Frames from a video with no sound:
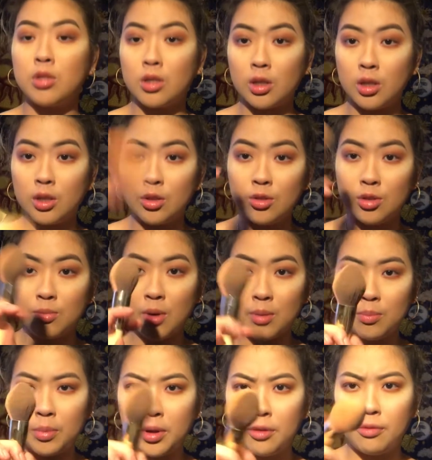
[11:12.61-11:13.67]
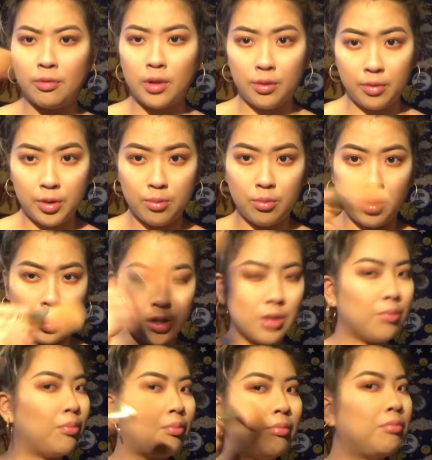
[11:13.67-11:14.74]
just gonna use my big fluffy brush
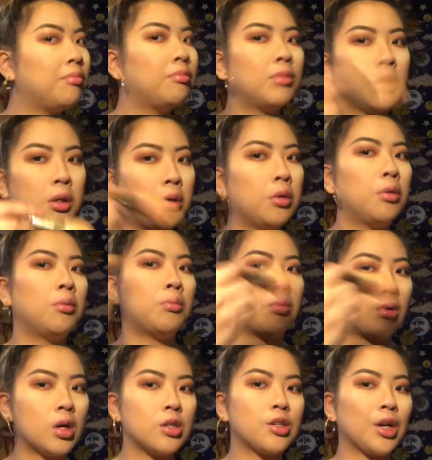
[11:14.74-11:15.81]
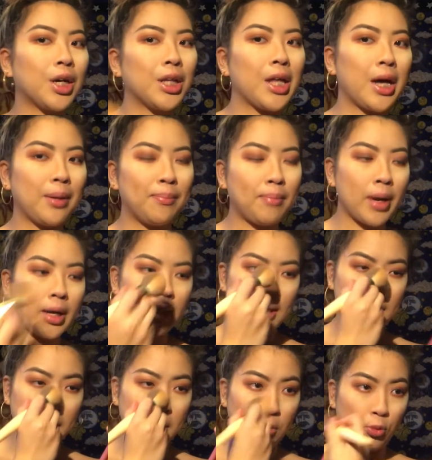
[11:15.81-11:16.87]
and brush all that
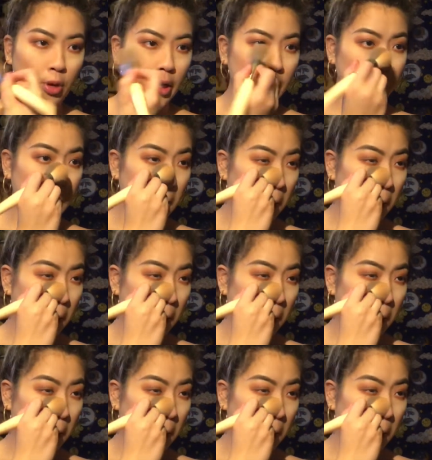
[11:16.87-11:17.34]
baking away.